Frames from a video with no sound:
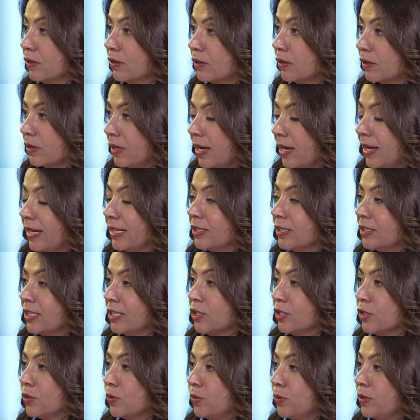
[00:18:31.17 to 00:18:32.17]
clients and
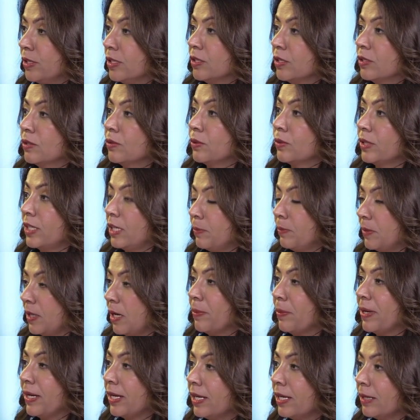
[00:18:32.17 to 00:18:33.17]
students to keep
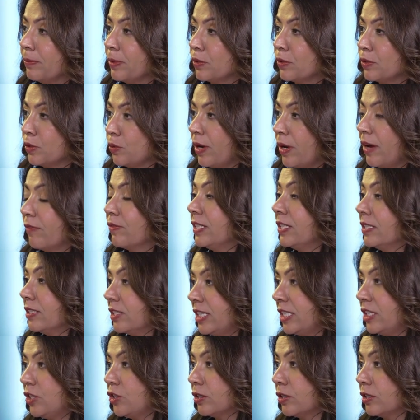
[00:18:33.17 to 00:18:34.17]
coming in, because you have these
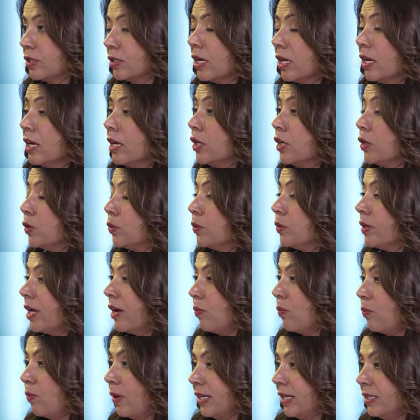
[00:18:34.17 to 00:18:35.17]
teachers. You don't
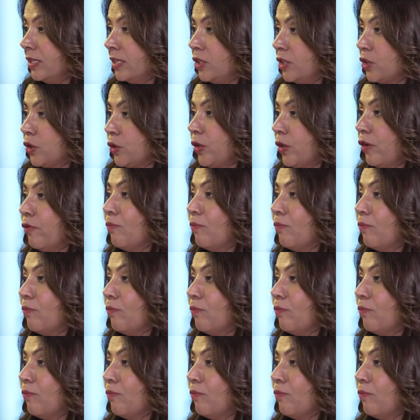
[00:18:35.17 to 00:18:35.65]
have one teacher, you have